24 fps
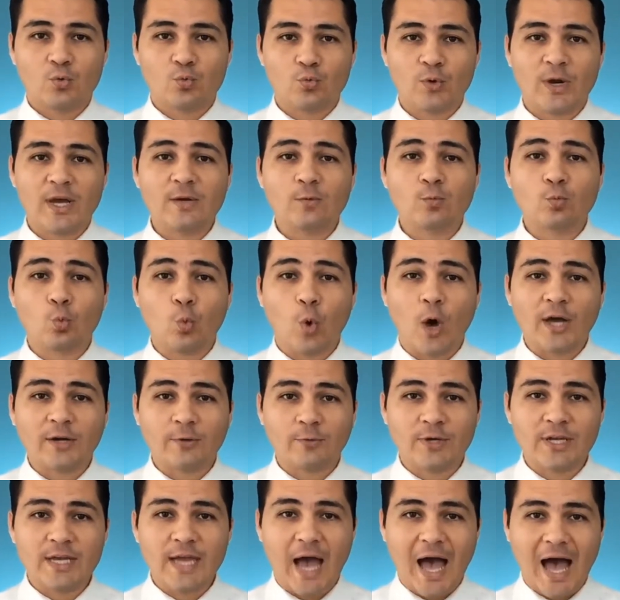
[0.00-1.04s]
red
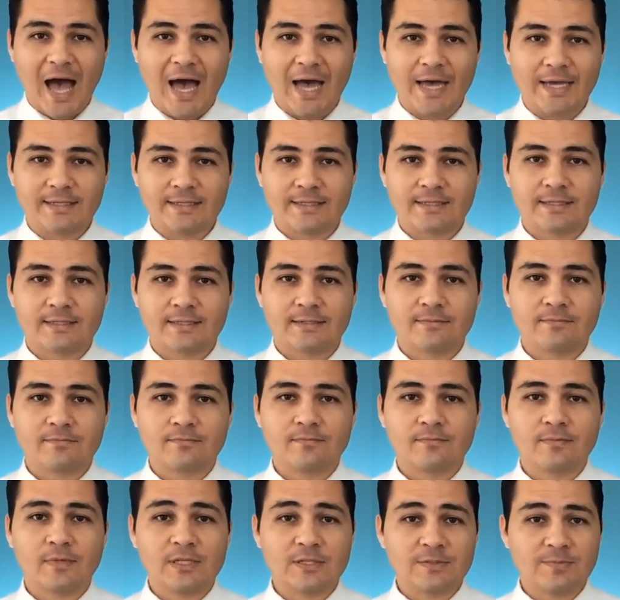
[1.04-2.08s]
watery eyes.
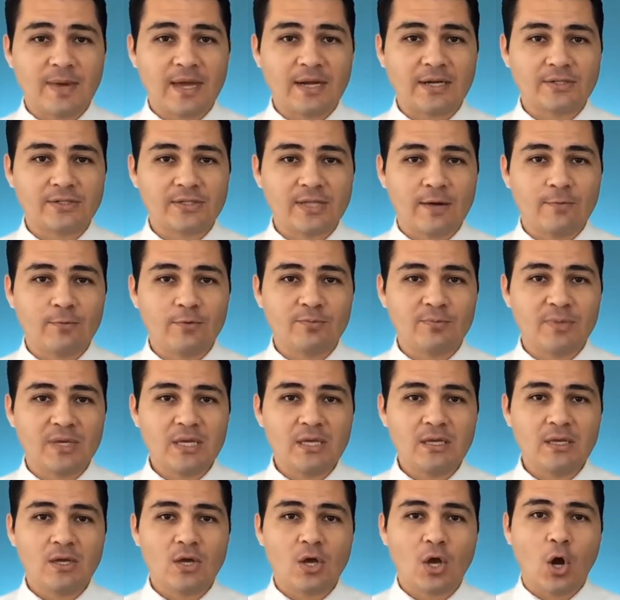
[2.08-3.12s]
In Spanish, that would
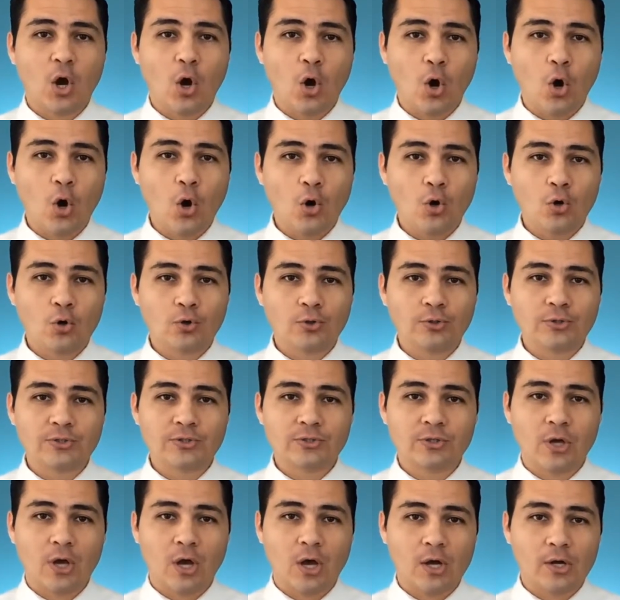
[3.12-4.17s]
be
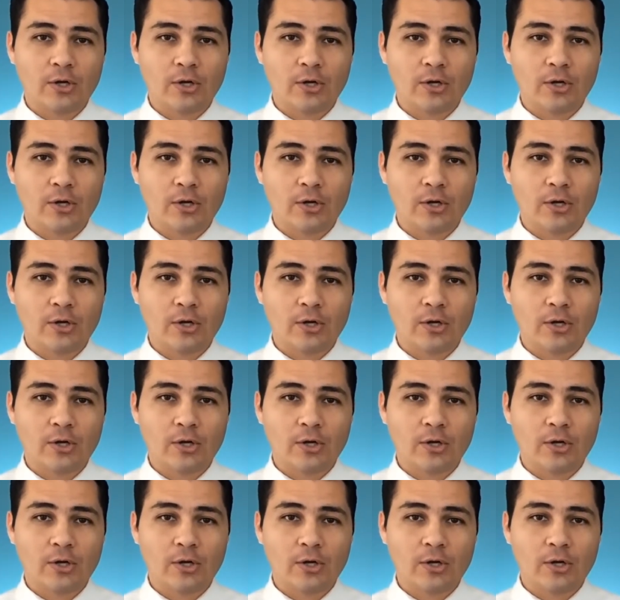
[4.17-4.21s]
ojos